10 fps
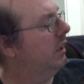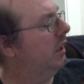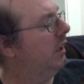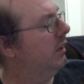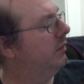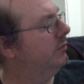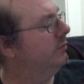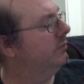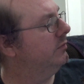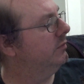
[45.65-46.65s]
Um,
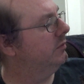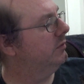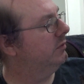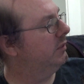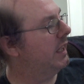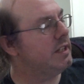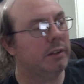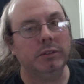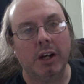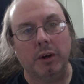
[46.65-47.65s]
I
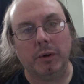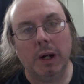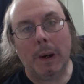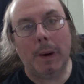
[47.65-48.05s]
don't know.